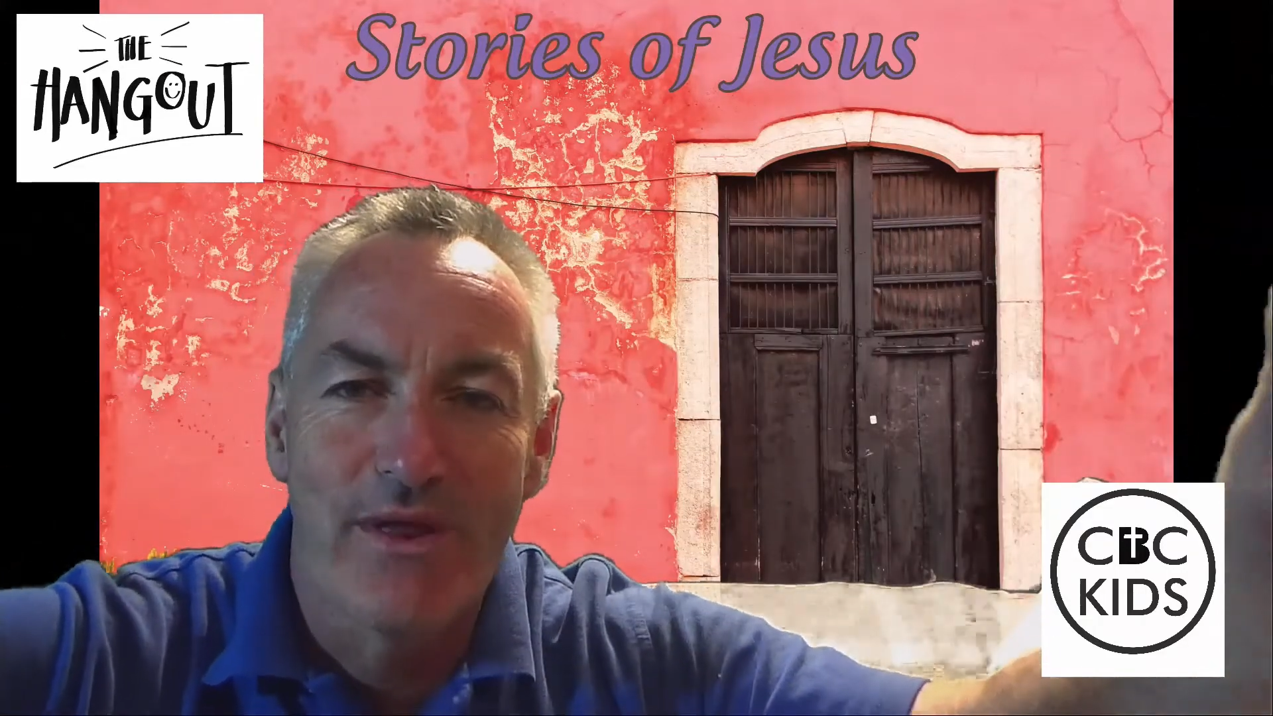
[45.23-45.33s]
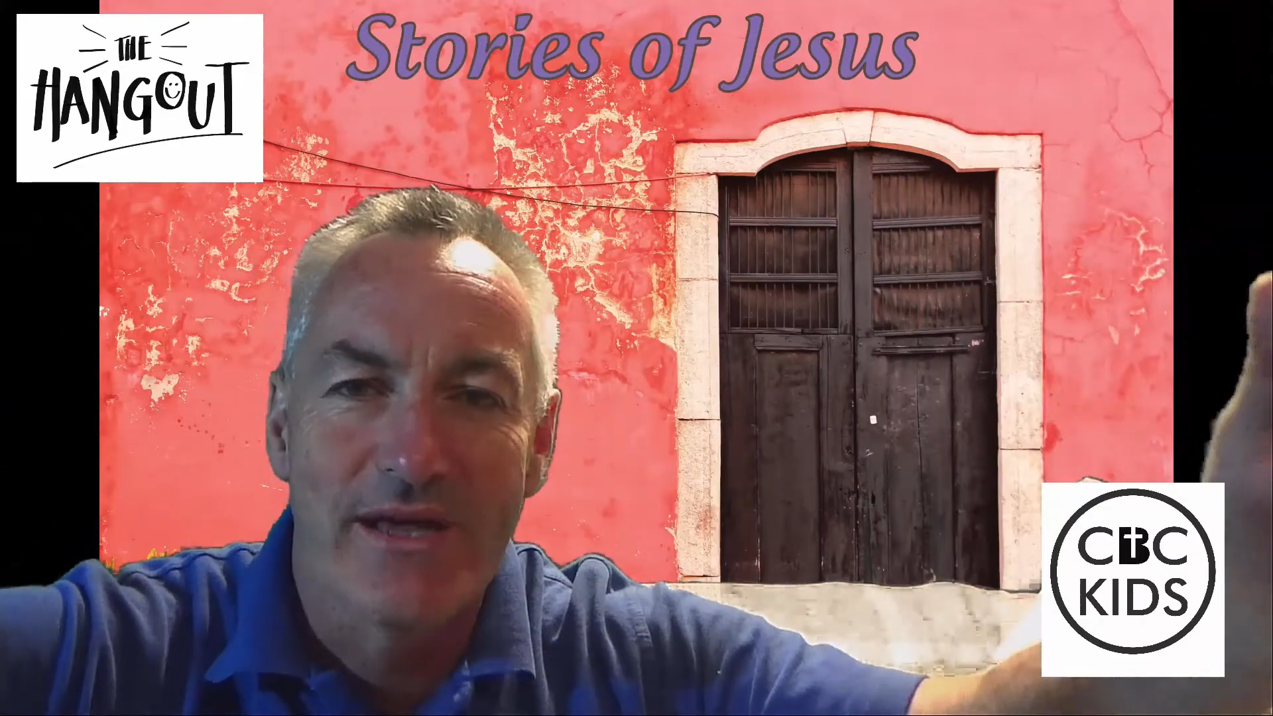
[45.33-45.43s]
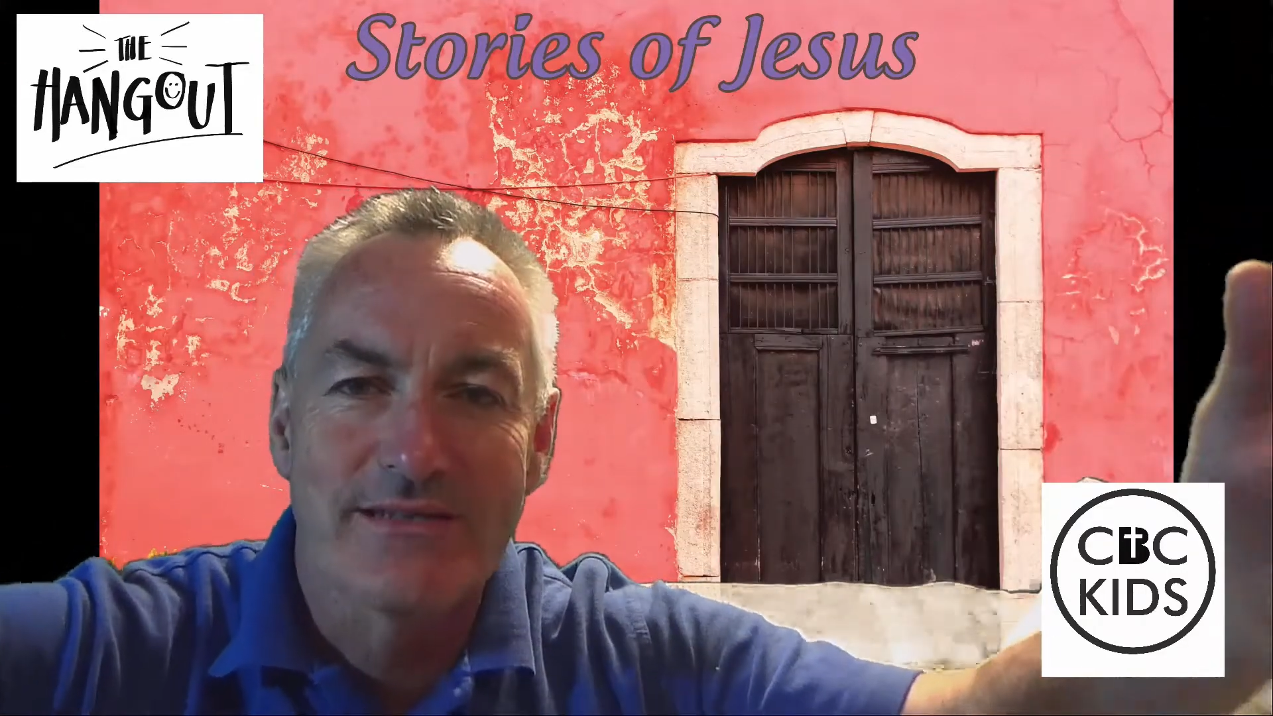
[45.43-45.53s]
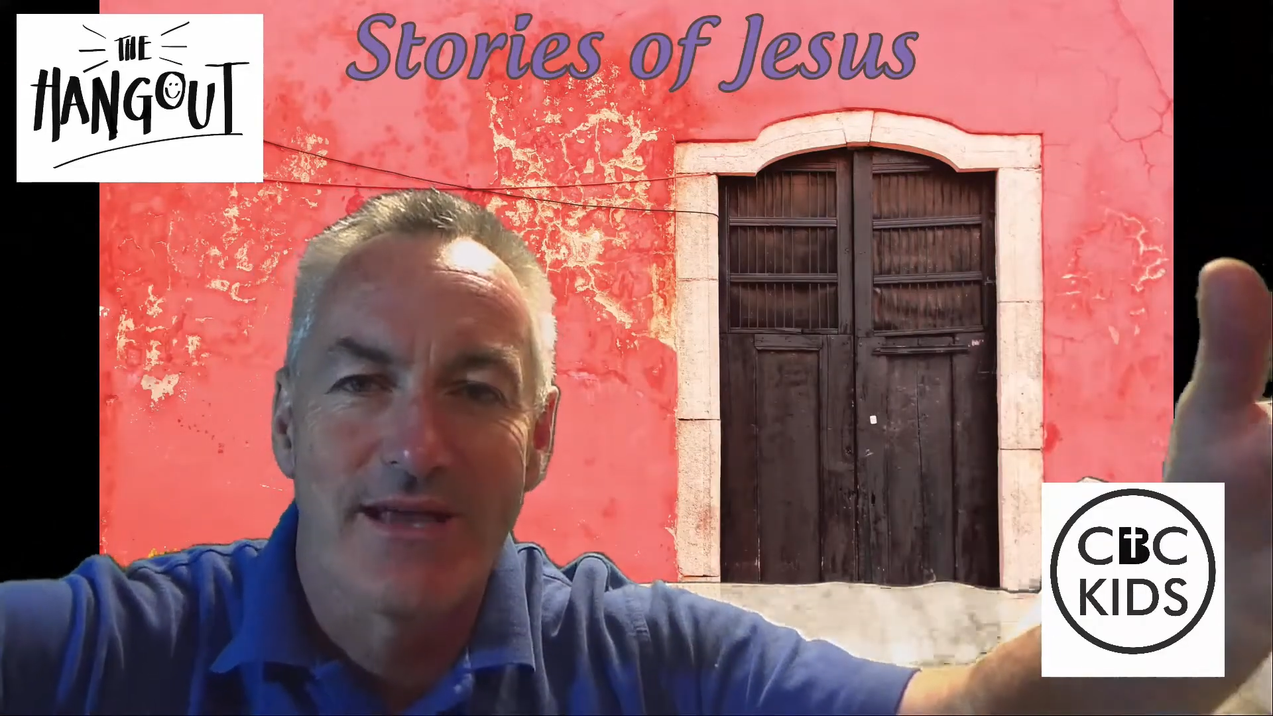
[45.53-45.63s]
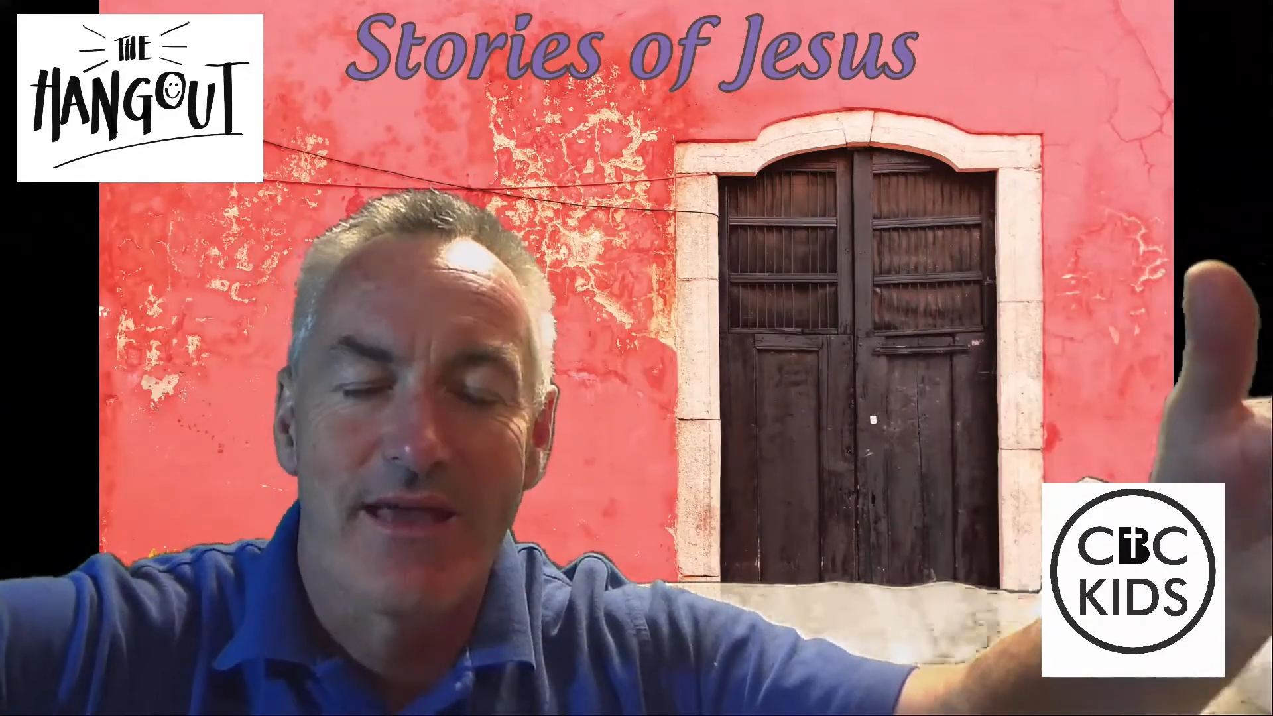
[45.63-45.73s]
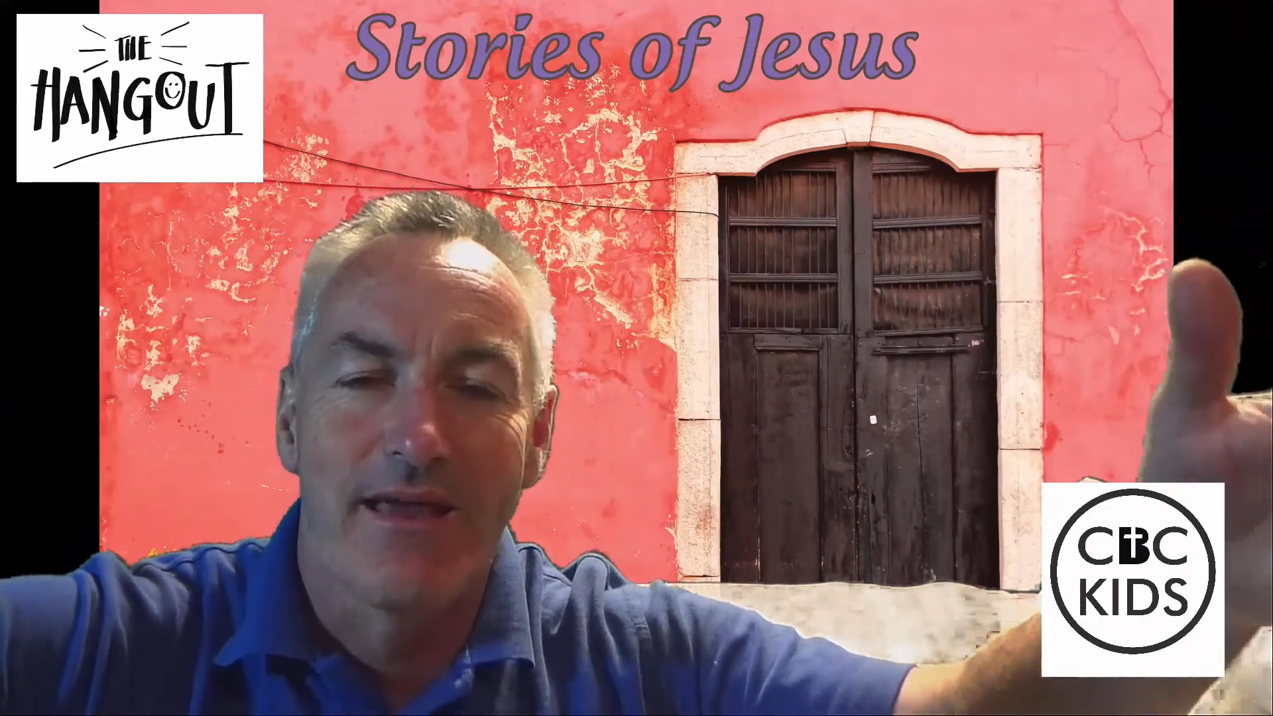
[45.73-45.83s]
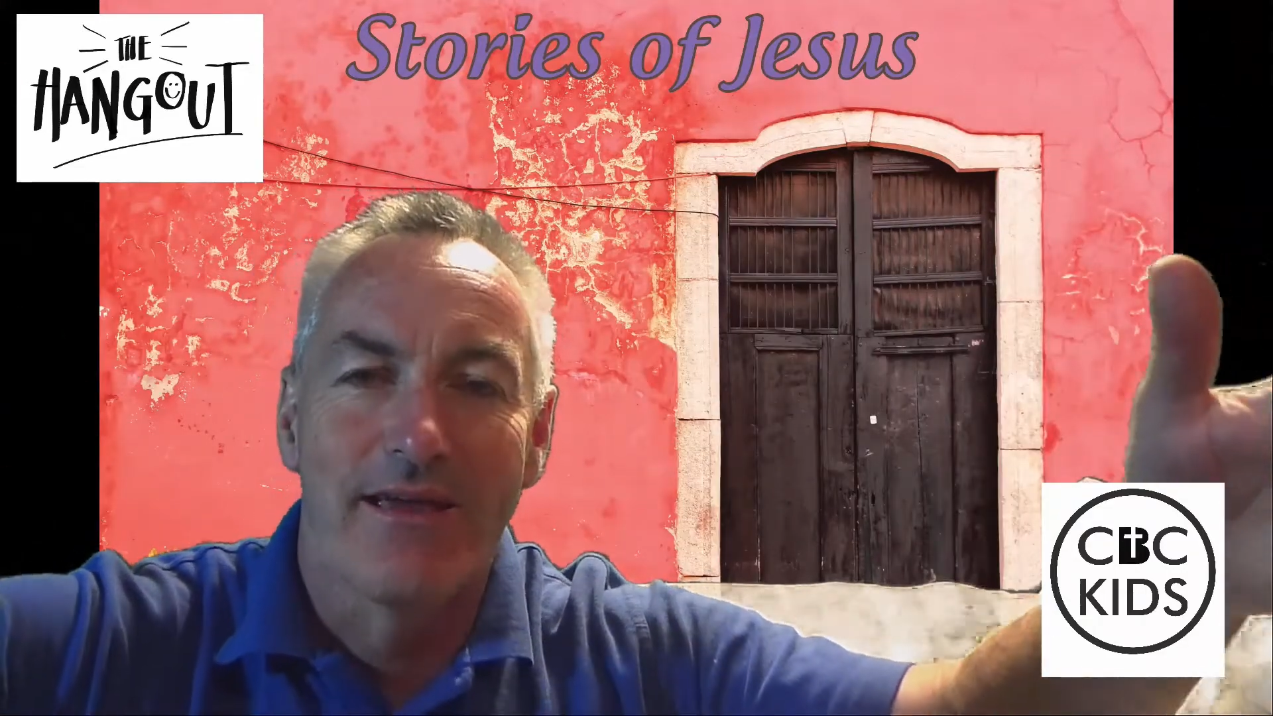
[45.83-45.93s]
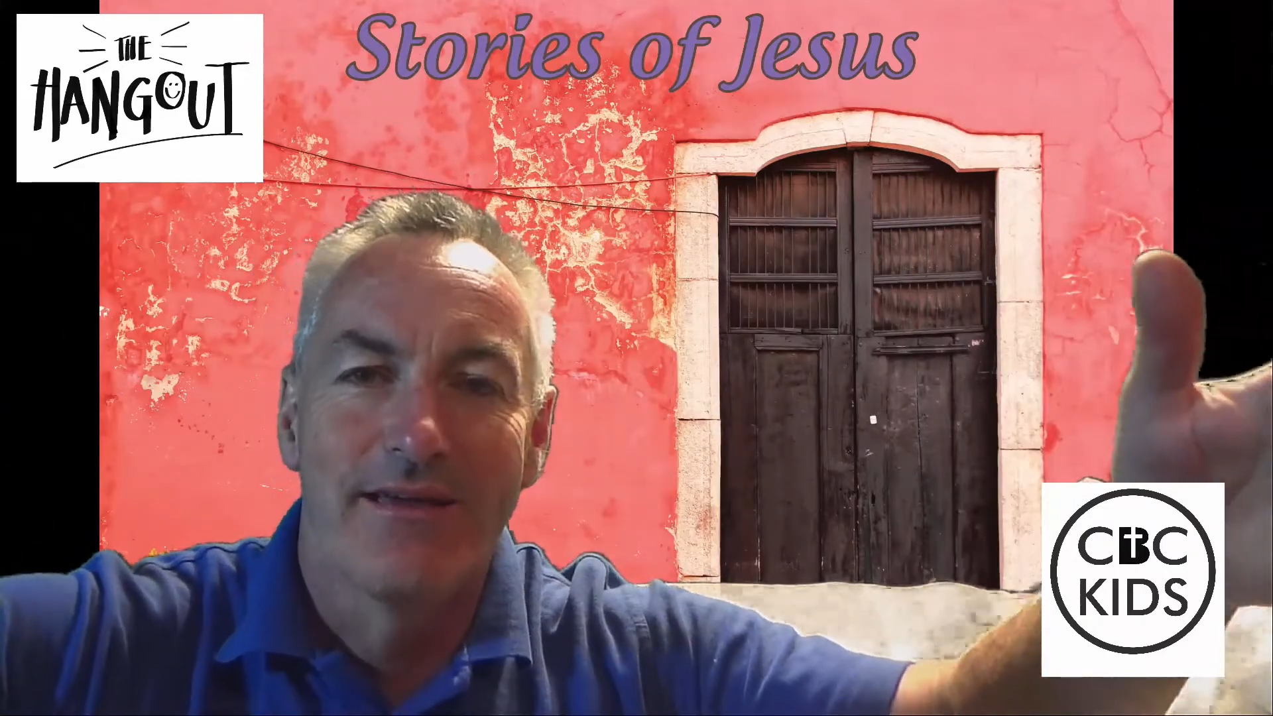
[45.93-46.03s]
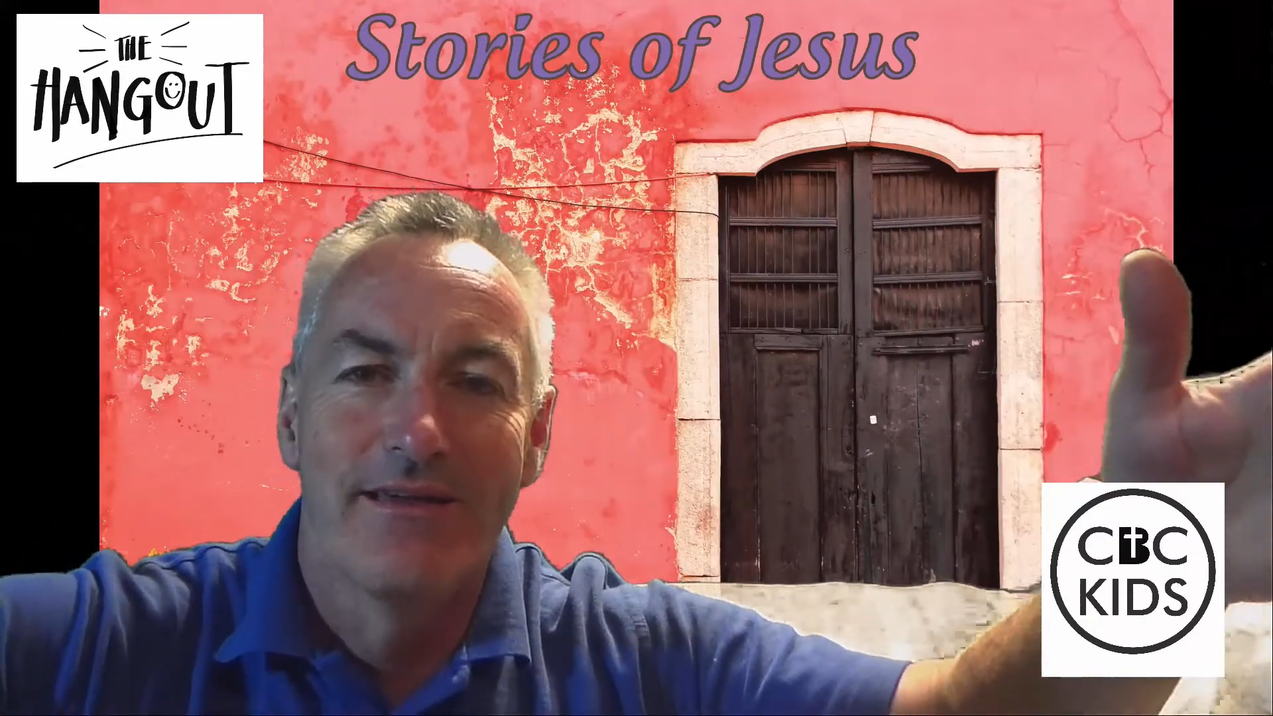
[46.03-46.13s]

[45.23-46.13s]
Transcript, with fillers: they're saying.